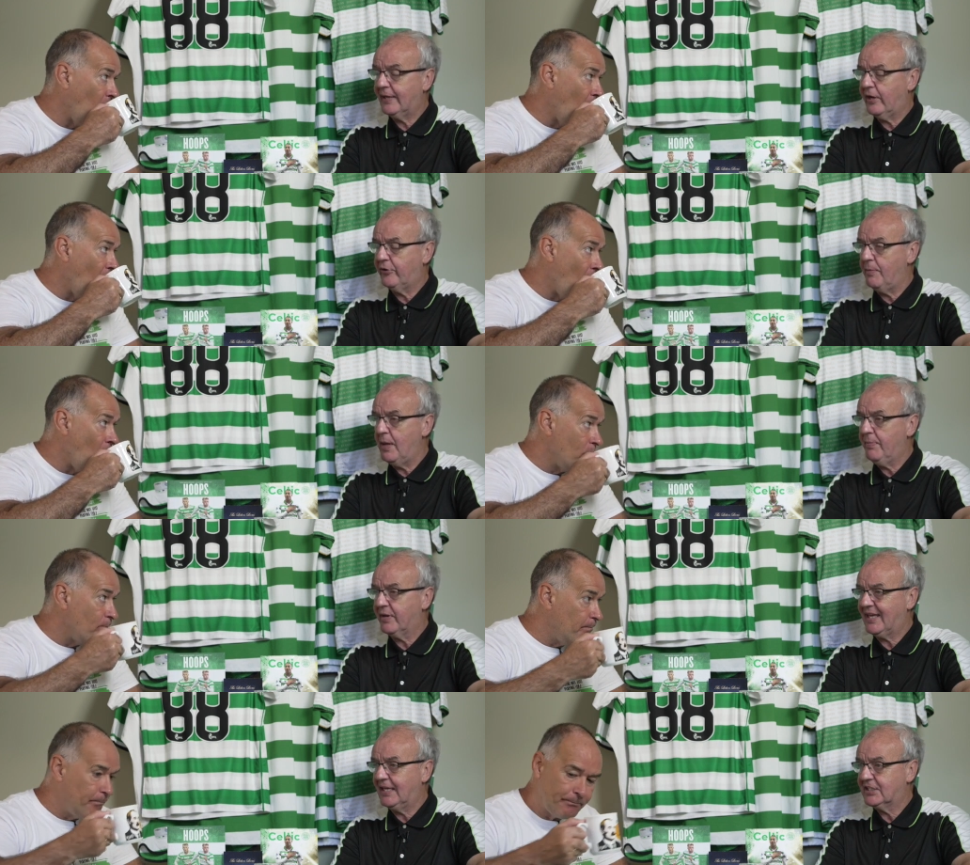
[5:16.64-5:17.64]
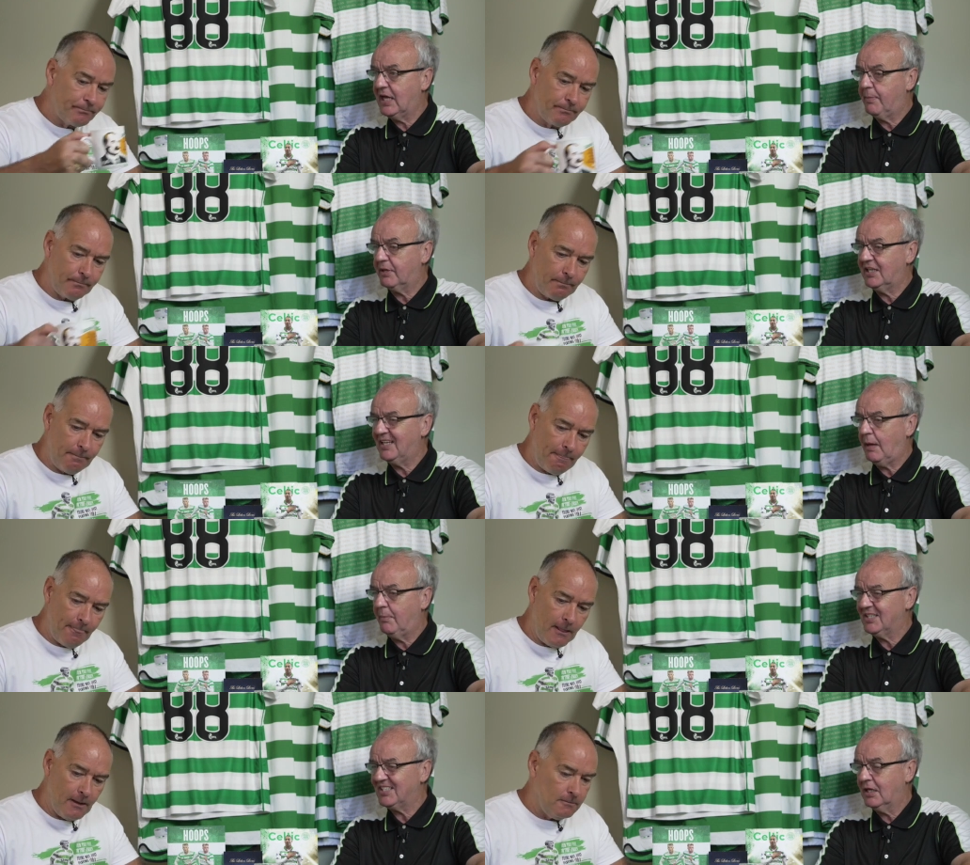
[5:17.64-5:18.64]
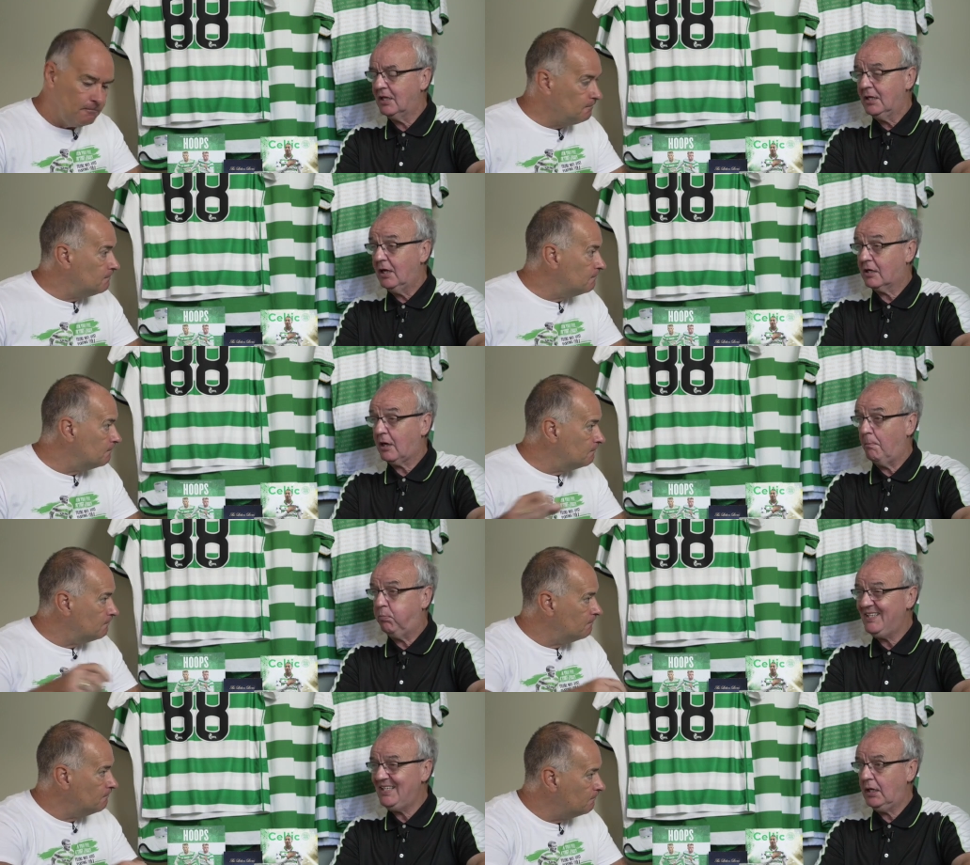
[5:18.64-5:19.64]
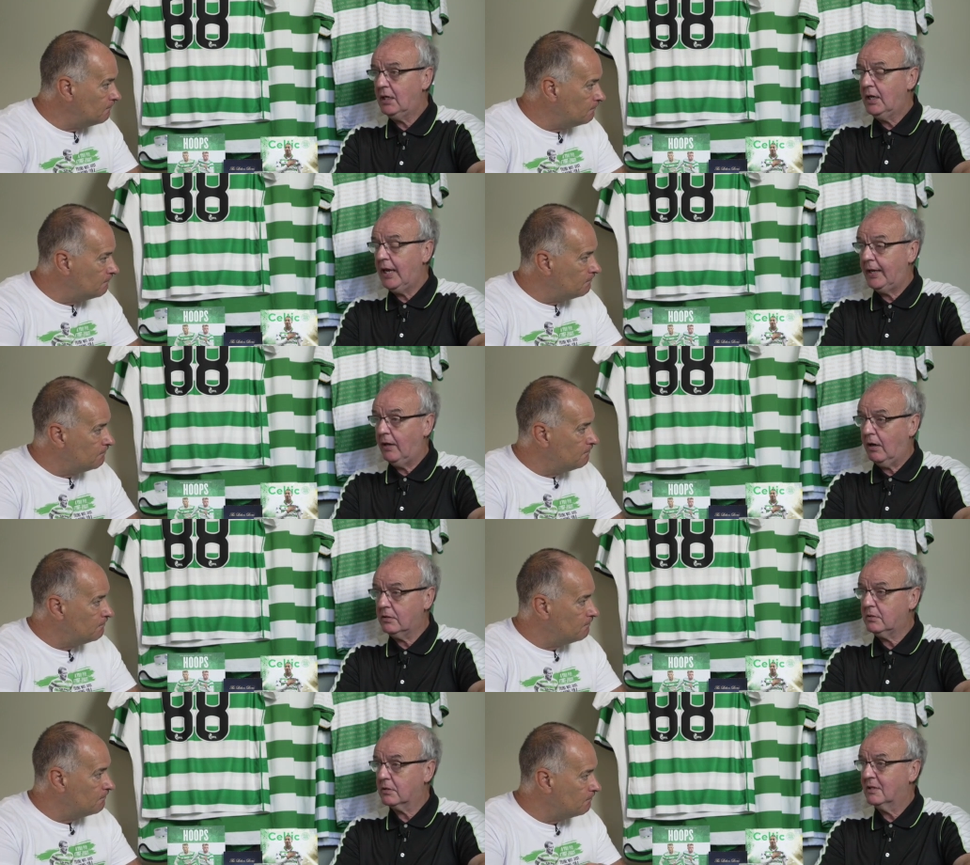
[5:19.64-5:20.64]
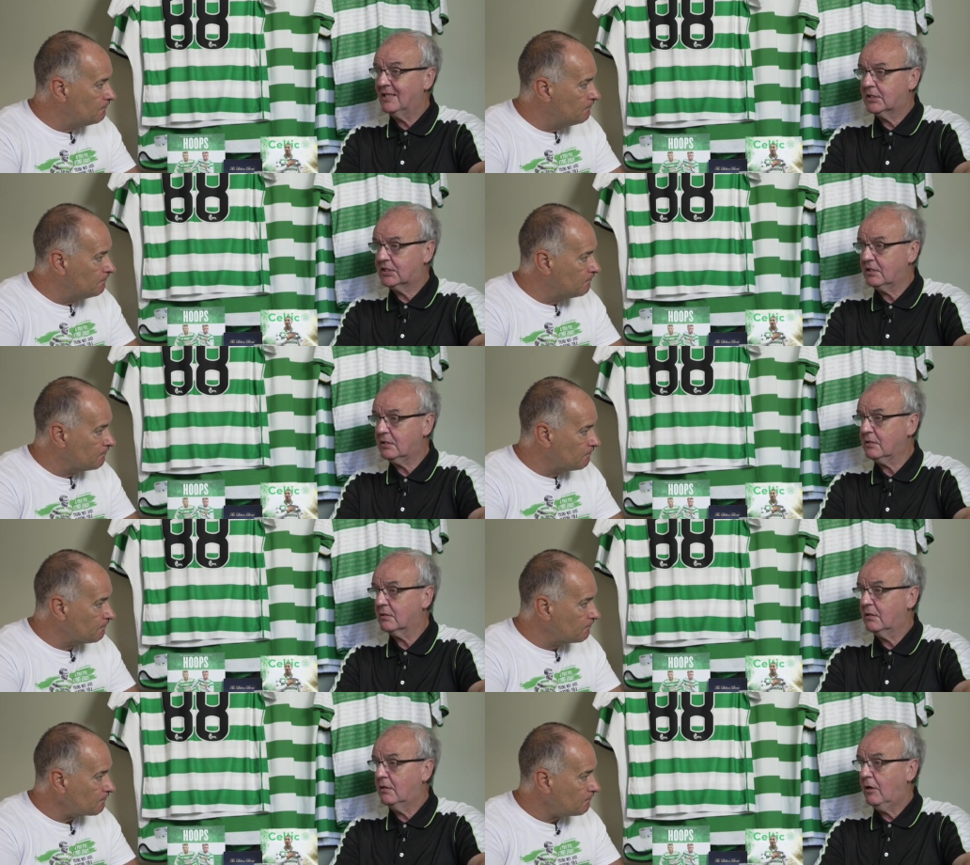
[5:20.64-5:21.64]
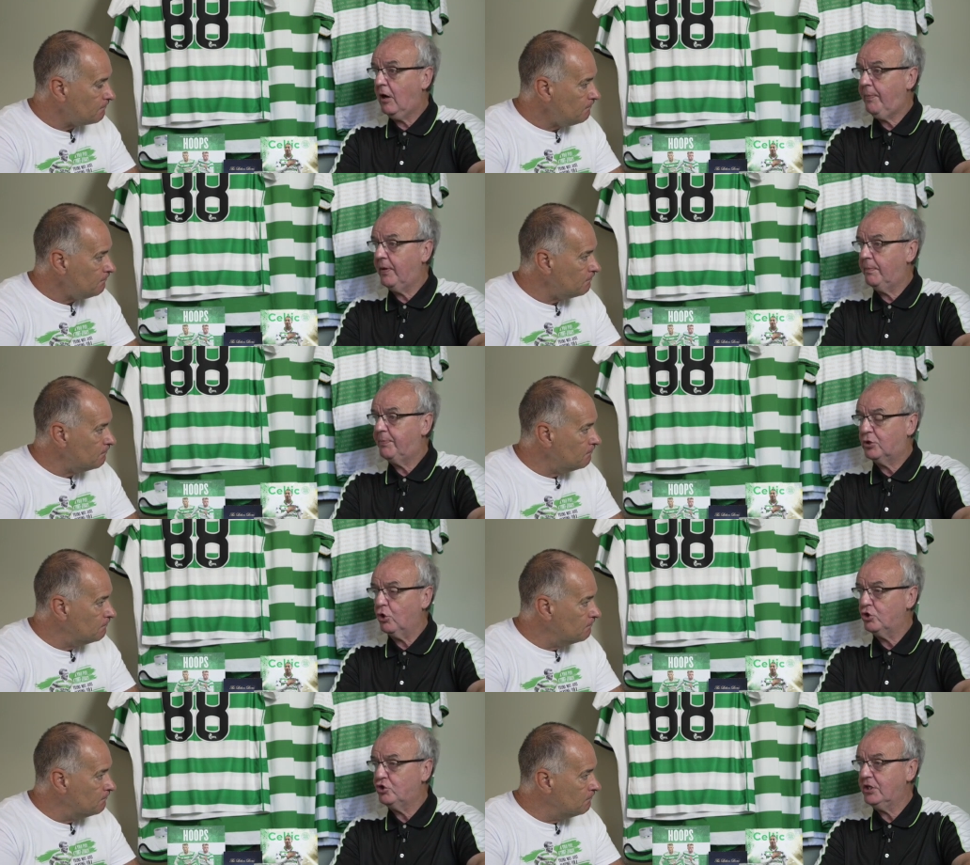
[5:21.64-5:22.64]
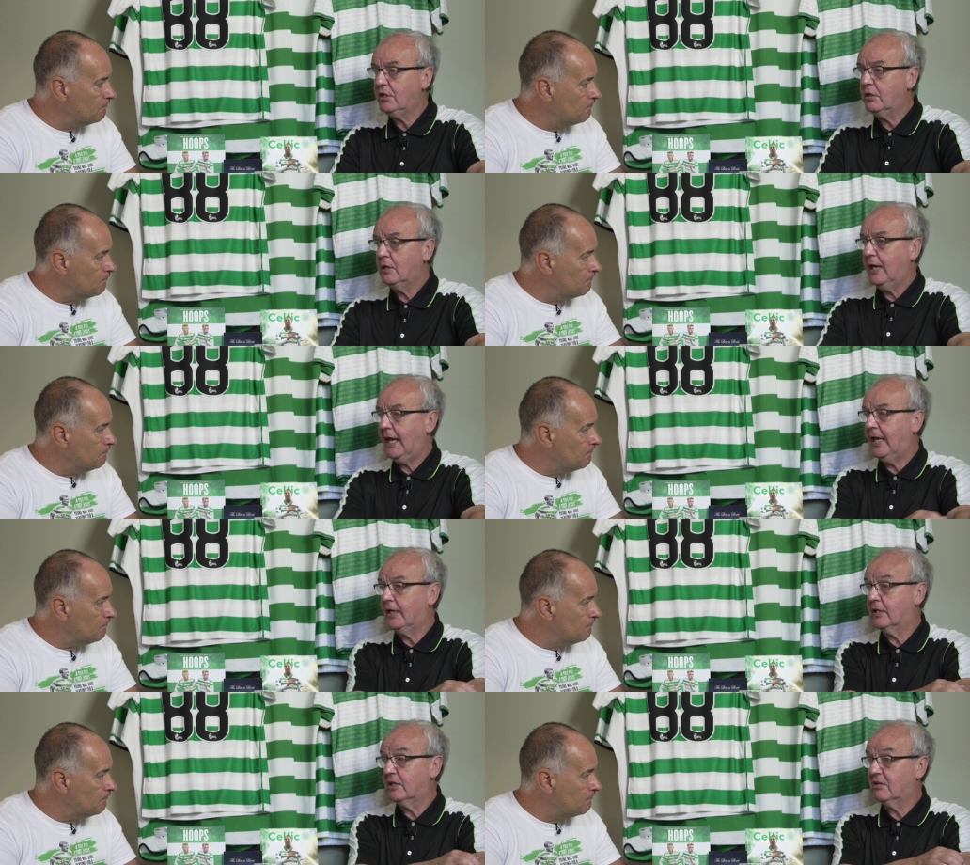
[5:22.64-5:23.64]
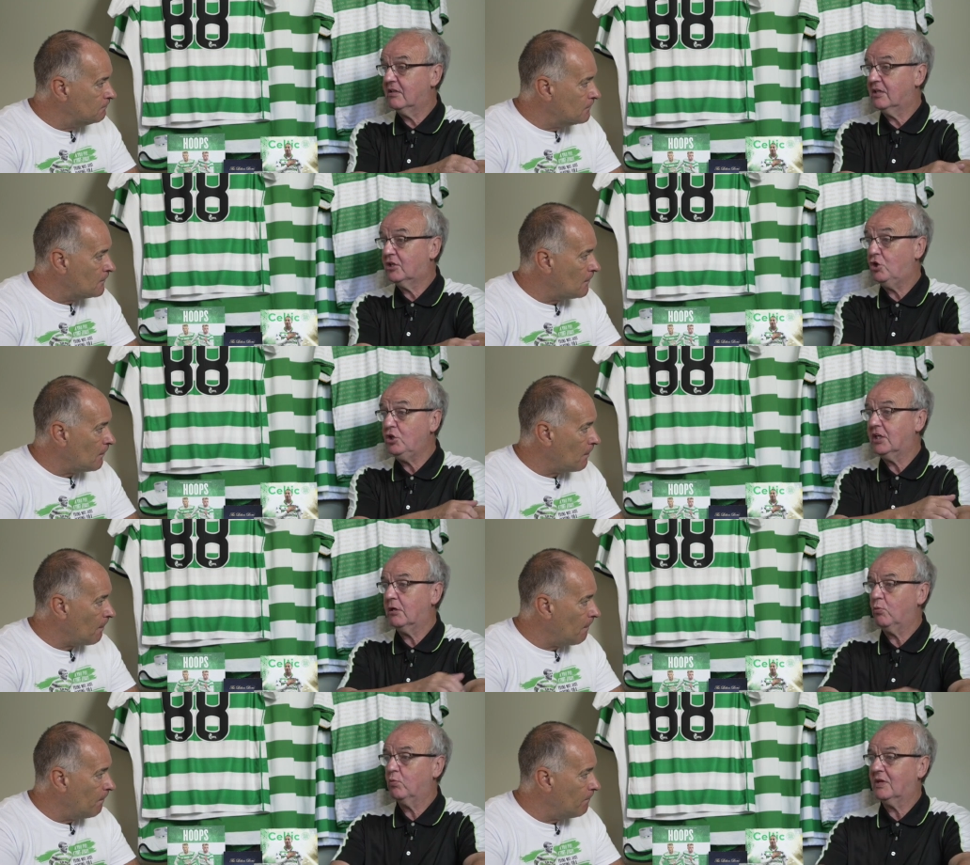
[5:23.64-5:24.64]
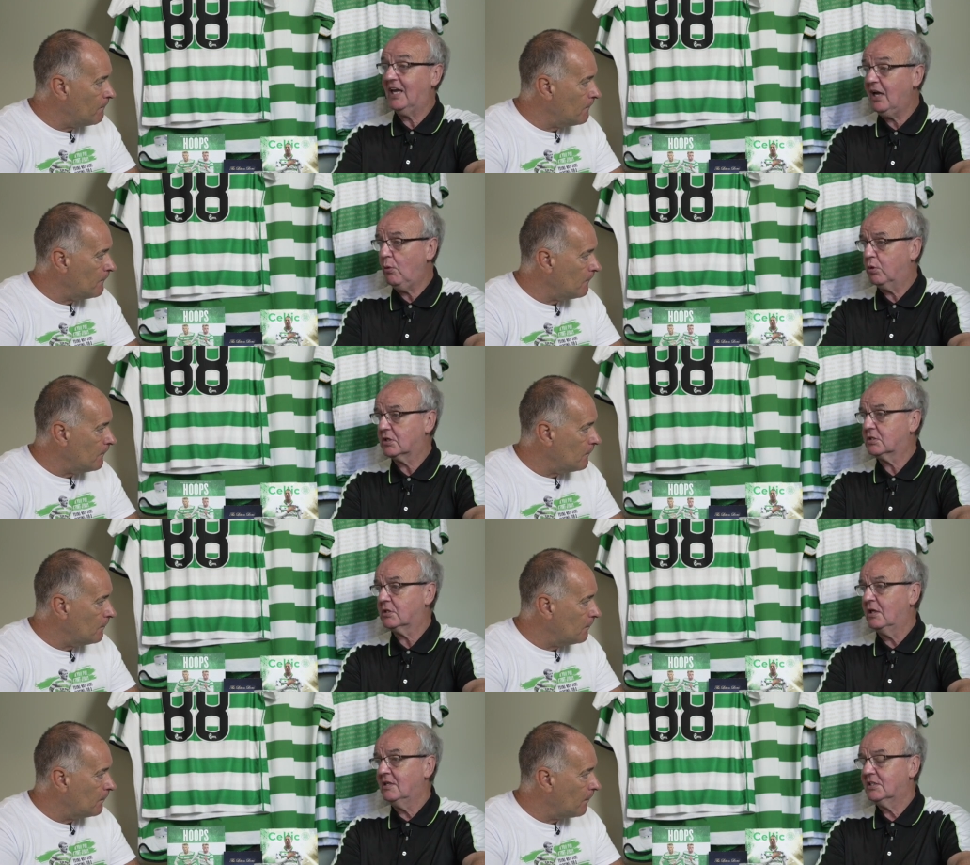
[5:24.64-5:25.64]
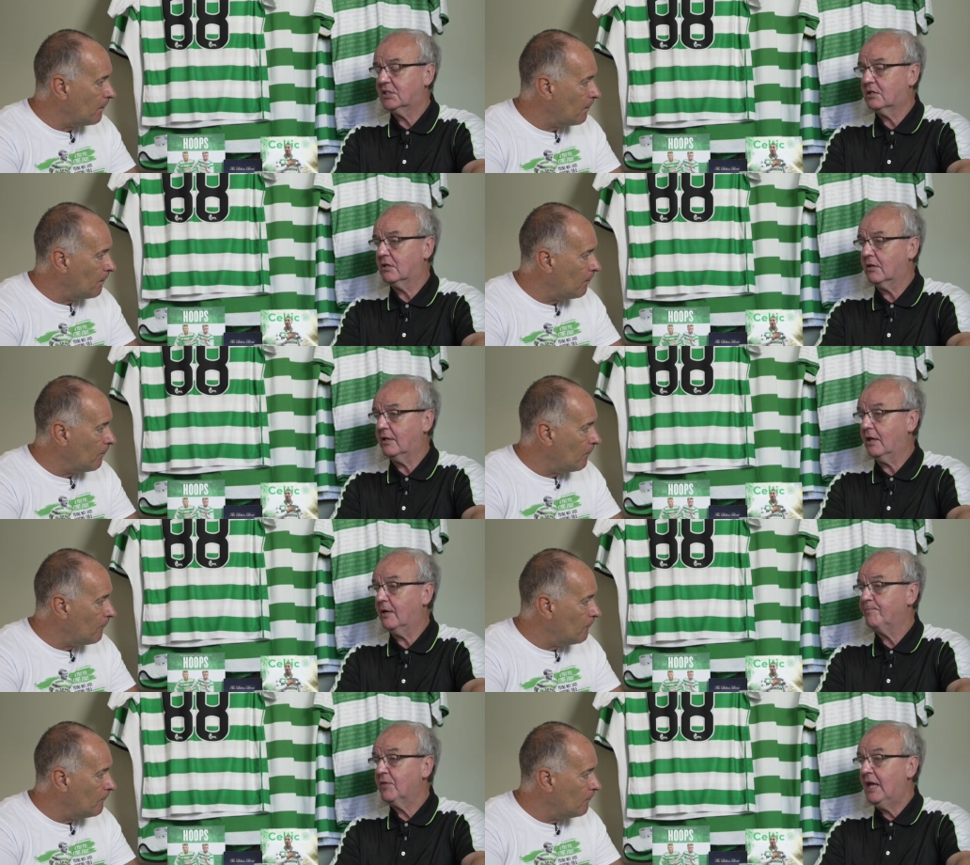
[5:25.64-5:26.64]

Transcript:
Speaker 1: I, I remember against Aberdeen, I missed a complete and utter sitter up at Pittodrie and couldn't get a worse sitter than that.